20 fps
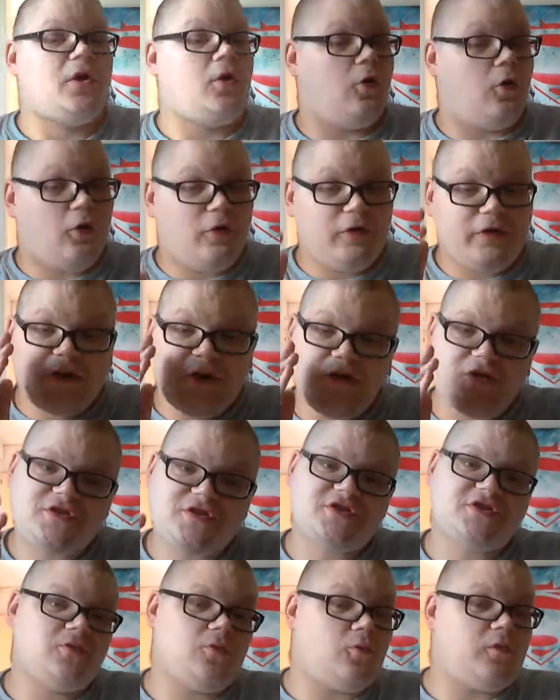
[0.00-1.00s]
or
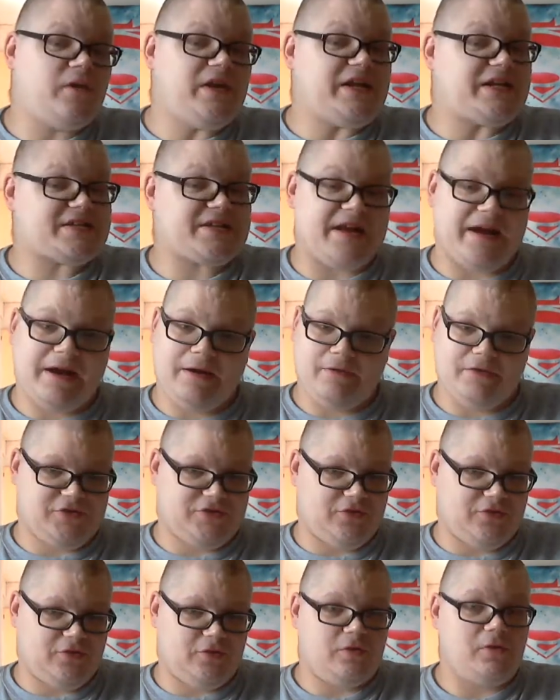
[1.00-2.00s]
Kirsten Wiig's
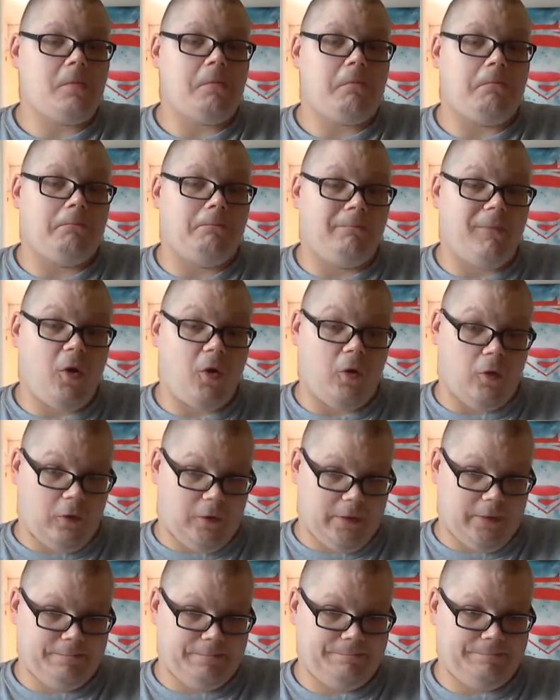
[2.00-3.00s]
character
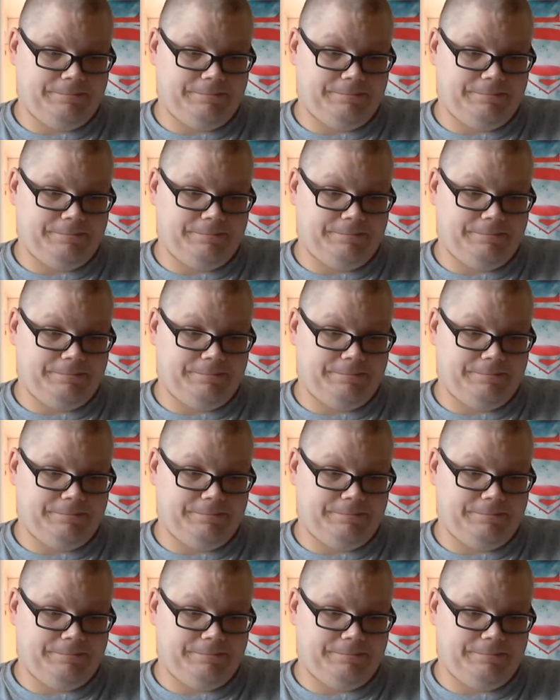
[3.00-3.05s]
more.